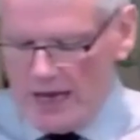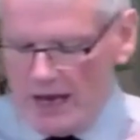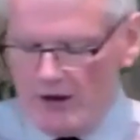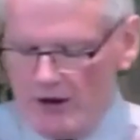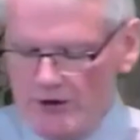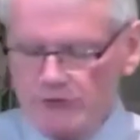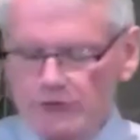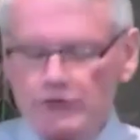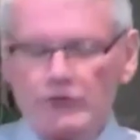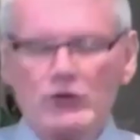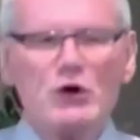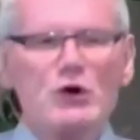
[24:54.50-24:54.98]

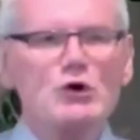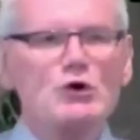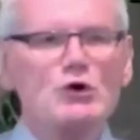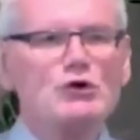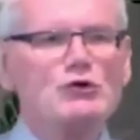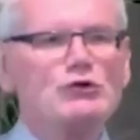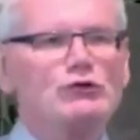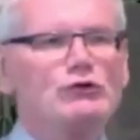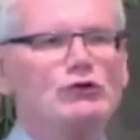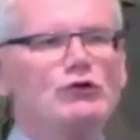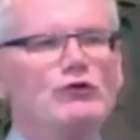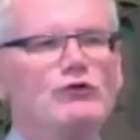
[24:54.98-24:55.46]
as
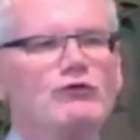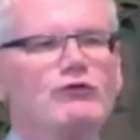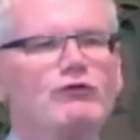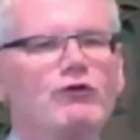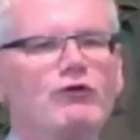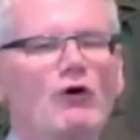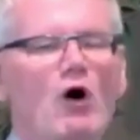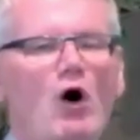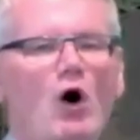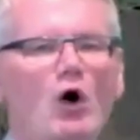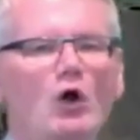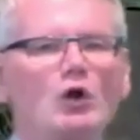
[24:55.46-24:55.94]
those who
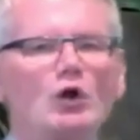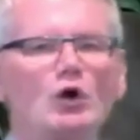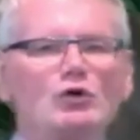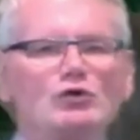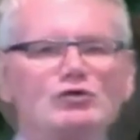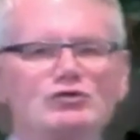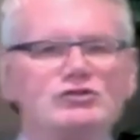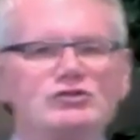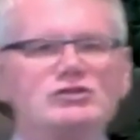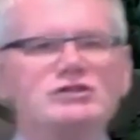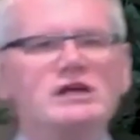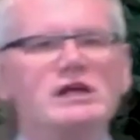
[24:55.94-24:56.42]

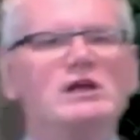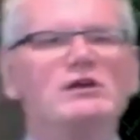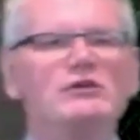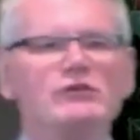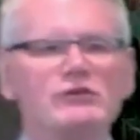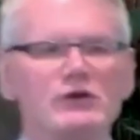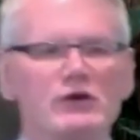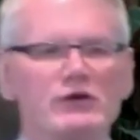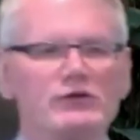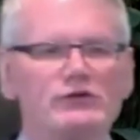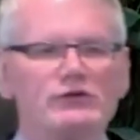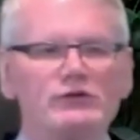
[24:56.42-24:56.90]
follow
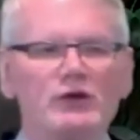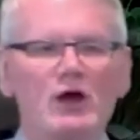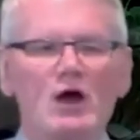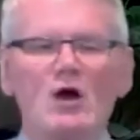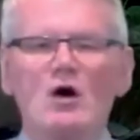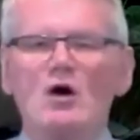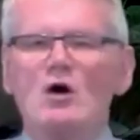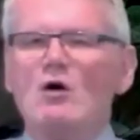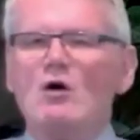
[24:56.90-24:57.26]
Jesus